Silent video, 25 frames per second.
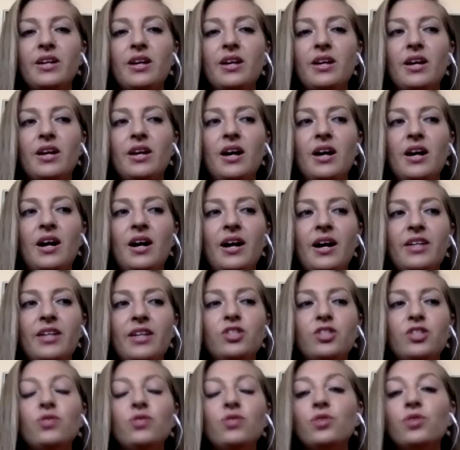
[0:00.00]
I do
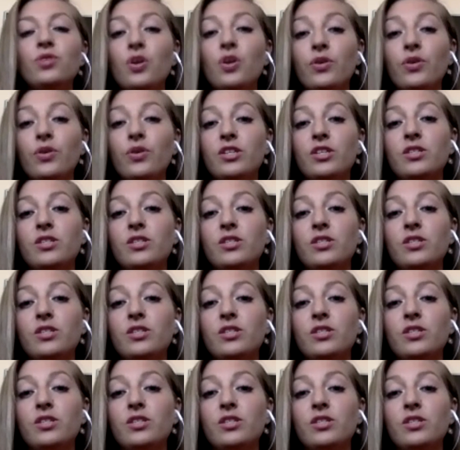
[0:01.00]
notice on a
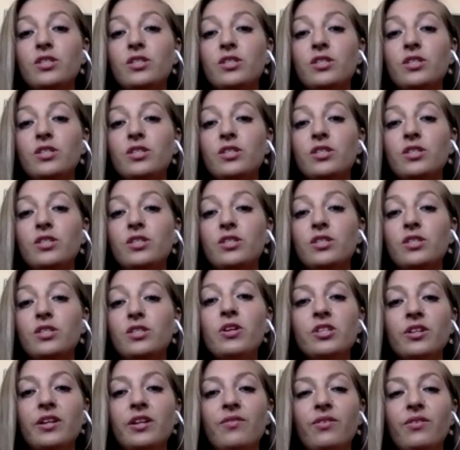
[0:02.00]
personal level,
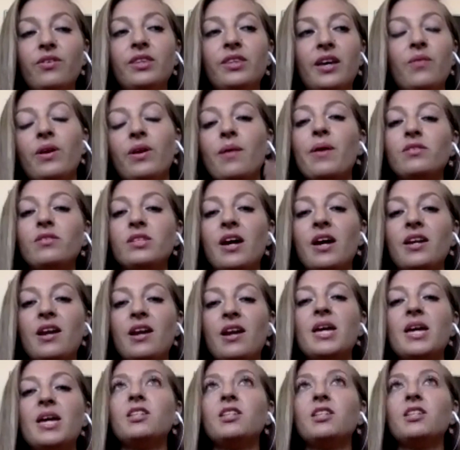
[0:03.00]
I'm in touch with my
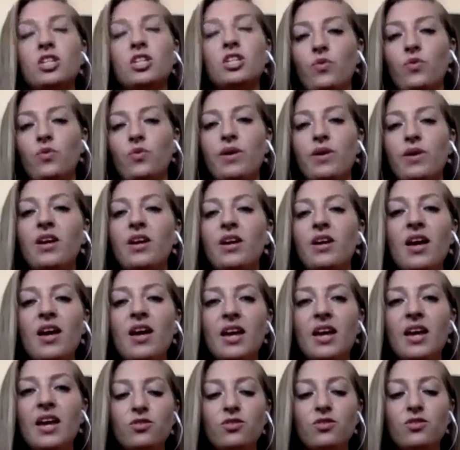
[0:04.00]
natural
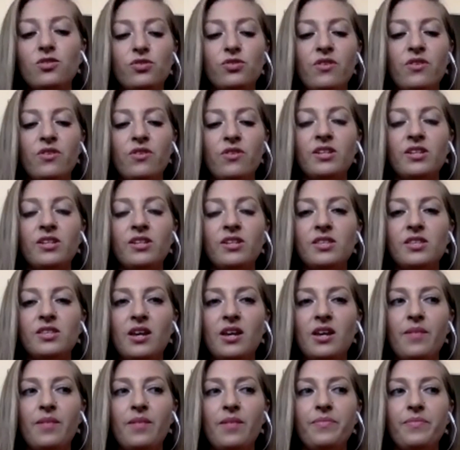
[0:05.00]
surroundings that,
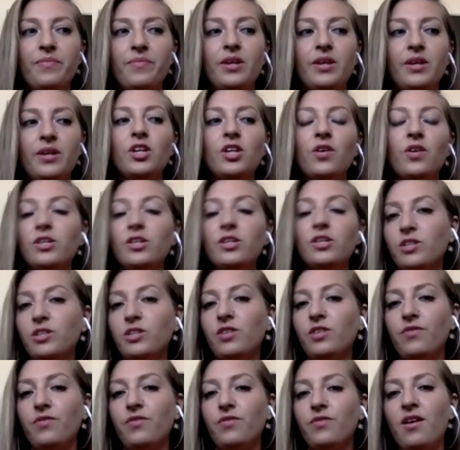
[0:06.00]
especially if
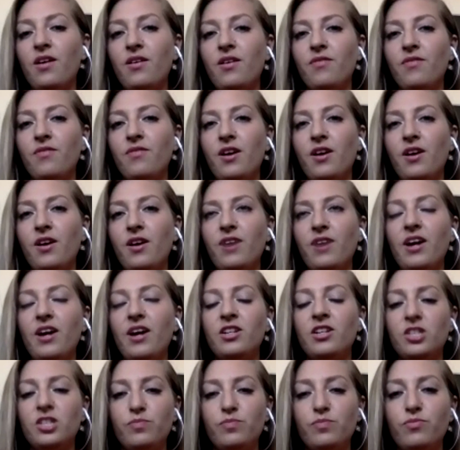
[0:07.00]
I've had a
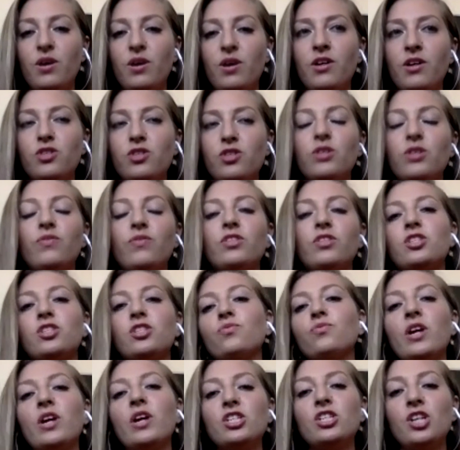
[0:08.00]
stressful situation
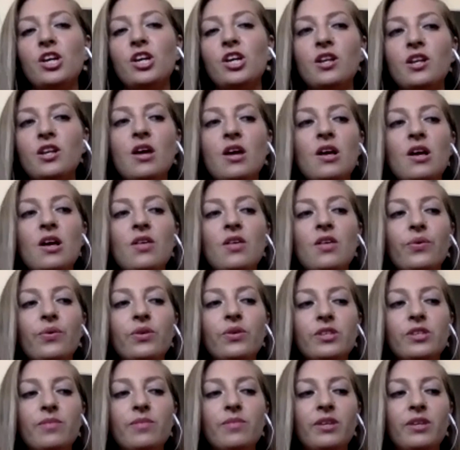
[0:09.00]
or something like
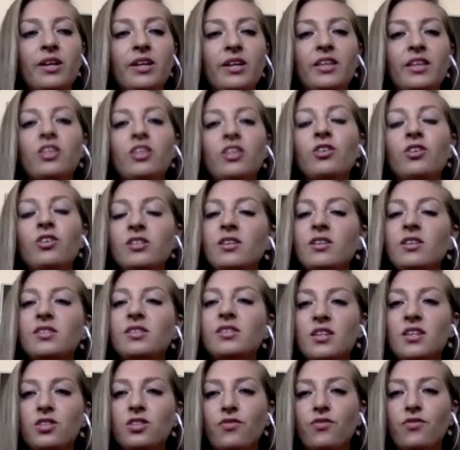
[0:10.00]
that, there is a sense of
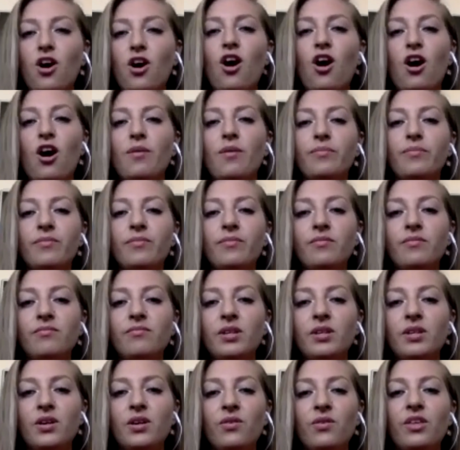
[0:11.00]
calm,
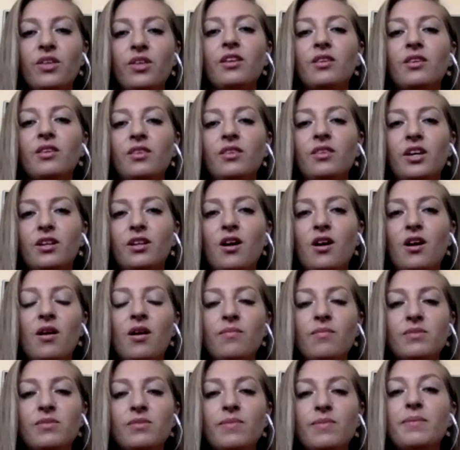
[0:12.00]
that comes, maybe not
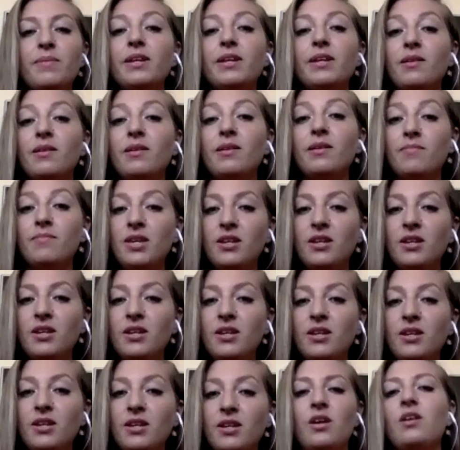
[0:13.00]

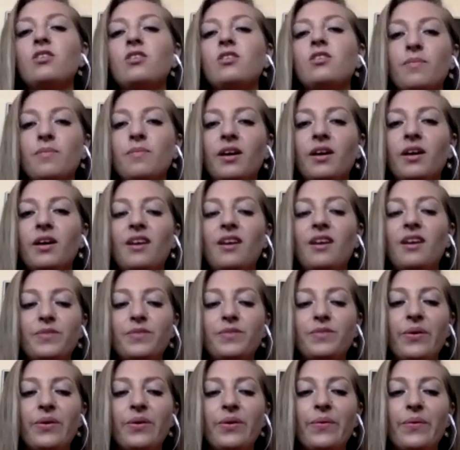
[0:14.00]
immediately. So I hope
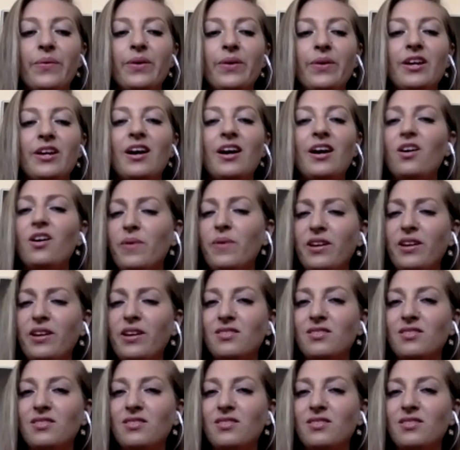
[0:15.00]
I answered your question.